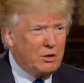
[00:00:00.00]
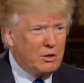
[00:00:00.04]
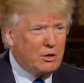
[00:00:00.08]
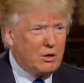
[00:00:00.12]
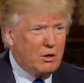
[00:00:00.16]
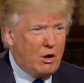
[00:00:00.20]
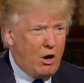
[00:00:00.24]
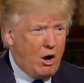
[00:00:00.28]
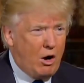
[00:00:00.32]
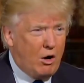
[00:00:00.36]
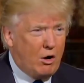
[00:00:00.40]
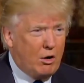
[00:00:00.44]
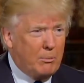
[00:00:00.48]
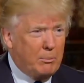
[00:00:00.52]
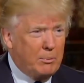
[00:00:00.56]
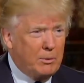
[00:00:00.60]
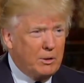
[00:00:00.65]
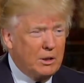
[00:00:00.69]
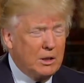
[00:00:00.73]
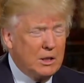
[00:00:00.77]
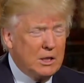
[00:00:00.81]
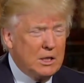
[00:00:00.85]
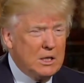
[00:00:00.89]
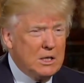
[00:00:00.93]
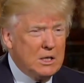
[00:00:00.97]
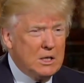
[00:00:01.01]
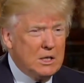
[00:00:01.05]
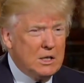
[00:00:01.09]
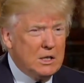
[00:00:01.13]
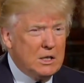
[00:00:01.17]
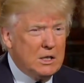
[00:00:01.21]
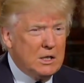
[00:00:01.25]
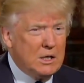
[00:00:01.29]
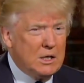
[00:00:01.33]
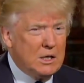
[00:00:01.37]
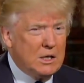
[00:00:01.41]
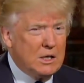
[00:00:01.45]
They're horrible.
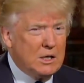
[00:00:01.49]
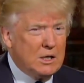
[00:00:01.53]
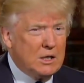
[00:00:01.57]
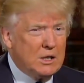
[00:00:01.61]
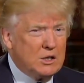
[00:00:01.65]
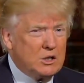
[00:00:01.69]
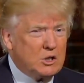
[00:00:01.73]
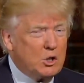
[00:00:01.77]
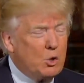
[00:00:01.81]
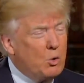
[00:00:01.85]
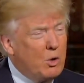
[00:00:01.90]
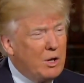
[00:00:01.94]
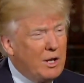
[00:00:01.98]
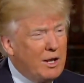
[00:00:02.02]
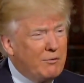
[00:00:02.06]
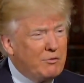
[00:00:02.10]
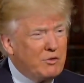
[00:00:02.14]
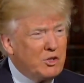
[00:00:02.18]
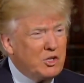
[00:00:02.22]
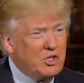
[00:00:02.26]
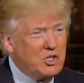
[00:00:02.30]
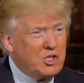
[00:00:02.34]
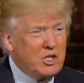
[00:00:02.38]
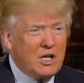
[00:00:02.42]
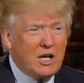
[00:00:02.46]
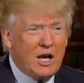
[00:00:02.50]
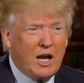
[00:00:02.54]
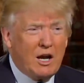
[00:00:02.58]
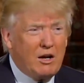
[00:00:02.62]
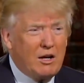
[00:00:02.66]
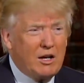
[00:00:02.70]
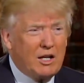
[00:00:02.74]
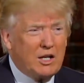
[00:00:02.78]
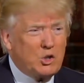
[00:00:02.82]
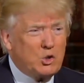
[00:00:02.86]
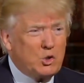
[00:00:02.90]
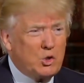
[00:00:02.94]
So we'll have to see. I
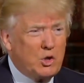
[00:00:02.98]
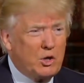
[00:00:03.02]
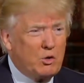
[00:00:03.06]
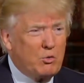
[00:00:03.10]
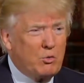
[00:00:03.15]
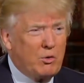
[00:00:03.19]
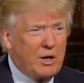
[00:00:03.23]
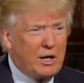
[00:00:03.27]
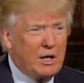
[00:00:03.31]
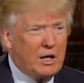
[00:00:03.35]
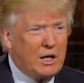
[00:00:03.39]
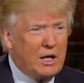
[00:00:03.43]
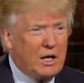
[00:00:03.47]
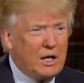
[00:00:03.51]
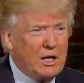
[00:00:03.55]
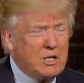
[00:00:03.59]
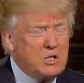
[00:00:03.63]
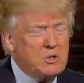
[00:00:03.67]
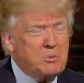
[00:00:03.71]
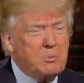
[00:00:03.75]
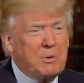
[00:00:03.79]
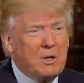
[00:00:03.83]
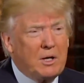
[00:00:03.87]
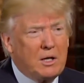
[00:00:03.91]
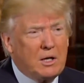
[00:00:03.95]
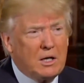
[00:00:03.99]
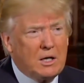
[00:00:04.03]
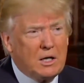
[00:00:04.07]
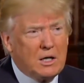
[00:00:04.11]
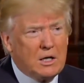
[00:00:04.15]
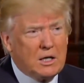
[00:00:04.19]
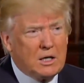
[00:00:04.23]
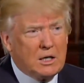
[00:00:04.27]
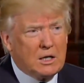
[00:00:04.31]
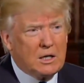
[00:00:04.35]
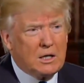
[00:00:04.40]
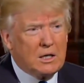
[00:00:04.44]
don't like drawing red lines, but
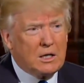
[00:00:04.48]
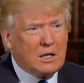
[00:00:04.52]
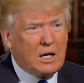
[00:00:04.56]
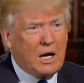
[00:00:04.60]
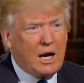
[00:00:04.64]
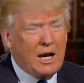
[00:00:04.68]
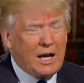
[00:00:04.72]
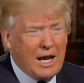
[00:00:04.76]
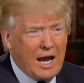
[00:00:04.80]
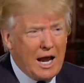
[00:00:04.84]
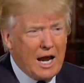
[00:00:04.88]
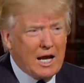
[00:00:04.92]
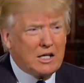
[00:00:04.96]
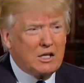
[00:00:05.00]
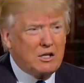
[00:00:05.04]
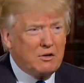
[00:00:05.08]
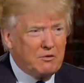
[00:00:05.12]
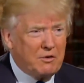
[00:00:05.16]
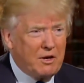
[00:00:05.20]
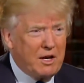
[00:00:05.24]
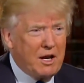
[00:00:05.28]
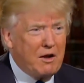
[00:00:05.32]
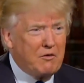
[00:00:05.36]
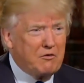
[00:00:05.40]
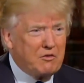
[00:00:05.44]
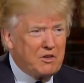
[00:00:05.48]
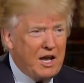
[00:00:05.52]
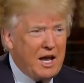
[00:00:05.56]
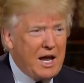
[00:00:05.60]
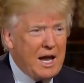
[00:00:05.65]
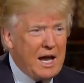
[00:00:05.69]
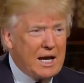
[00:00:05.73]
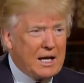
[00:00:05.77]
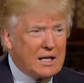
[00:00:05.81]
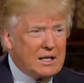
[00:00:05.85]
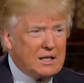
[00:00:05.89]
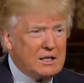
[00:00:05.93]
I act if I have to
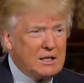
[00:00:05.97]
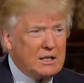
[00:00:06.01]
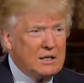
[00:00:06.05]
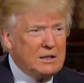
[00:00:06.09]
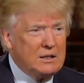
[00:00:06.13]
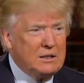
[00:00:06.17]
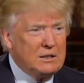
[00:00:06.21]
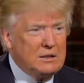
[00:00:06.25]
act.